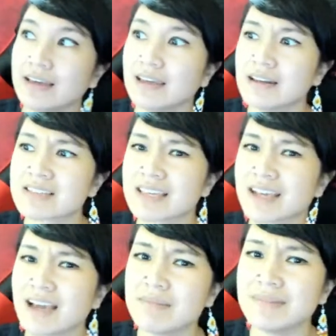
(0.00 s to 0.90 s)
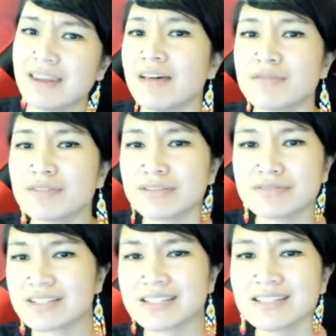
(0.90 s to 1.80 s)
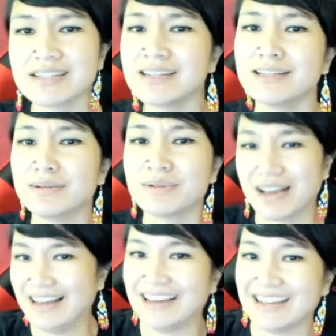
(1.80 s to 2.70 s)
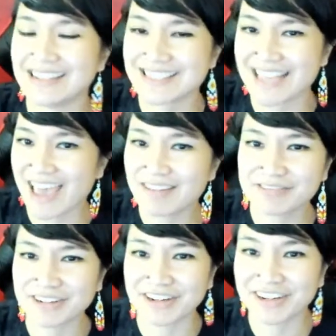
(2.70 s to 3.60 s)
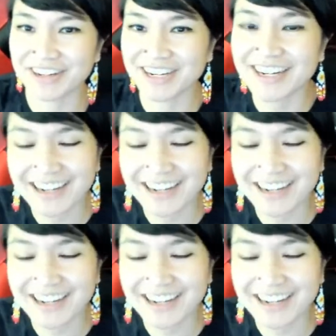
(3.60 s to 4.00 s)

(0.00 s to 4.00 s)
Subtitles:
and I was like, I'm never visiting you guys ever.